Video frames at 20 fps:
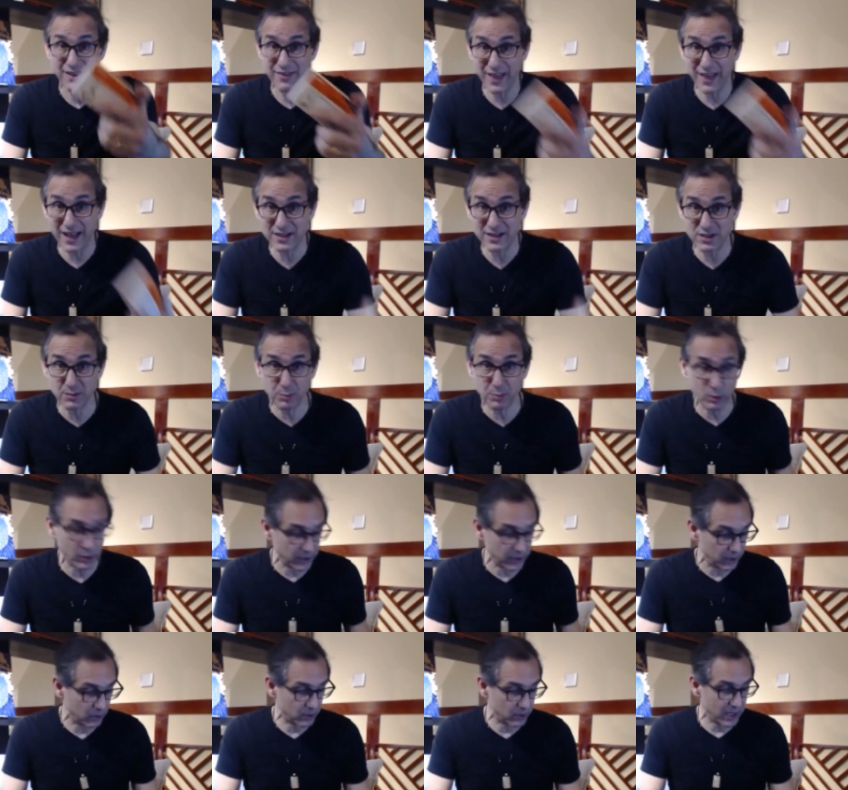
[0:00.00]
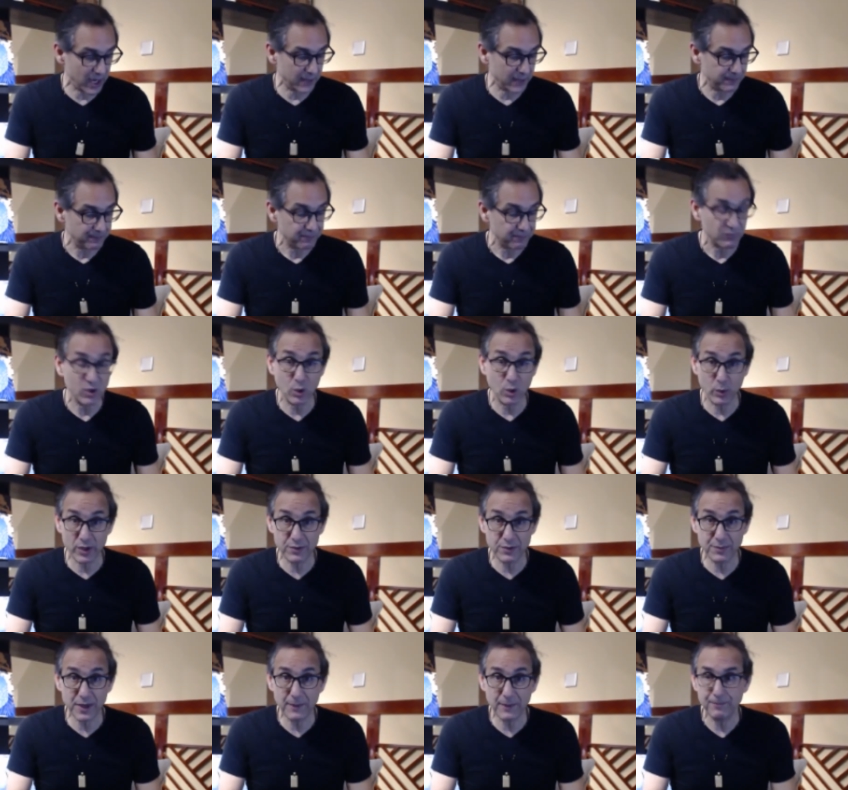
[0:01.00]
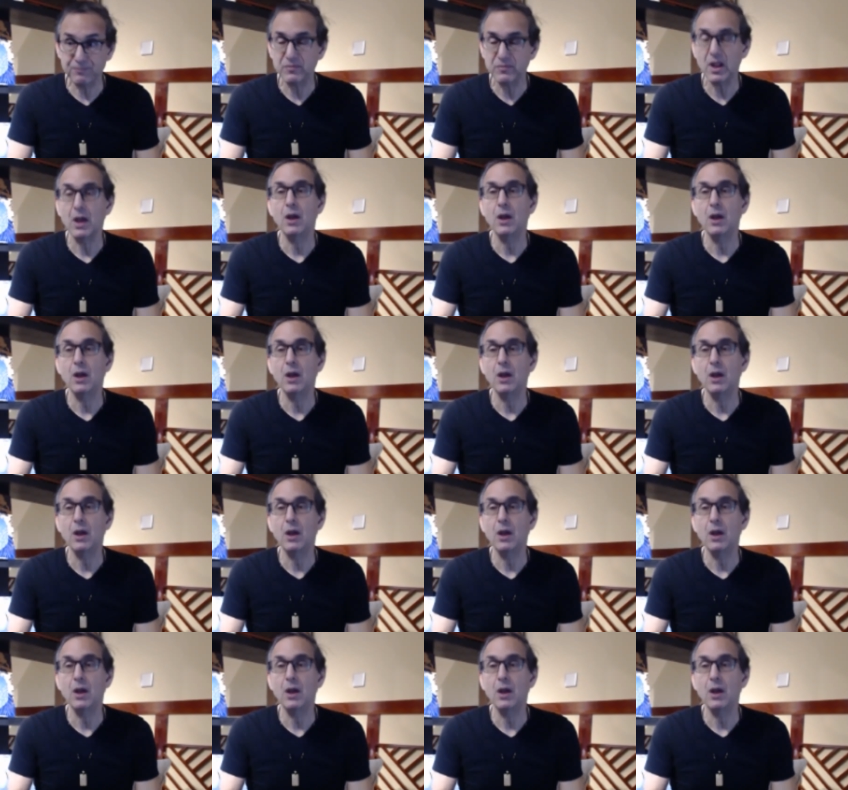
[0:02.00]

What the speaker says: That's the point, okay? You with me?